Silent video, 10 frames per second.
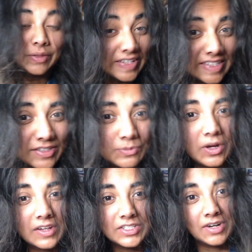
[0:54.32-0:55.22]
this system
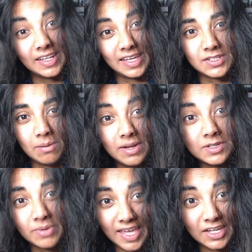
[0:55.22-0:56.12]
works to regulate our blood
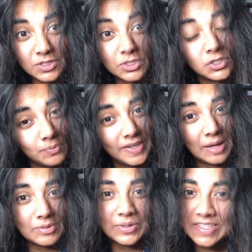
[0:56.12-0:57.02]
pH, which should be kept
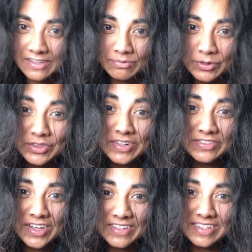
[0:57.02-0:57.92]
between
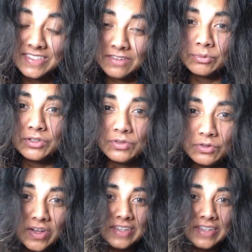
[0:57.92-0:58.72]
7.35 and 7.45.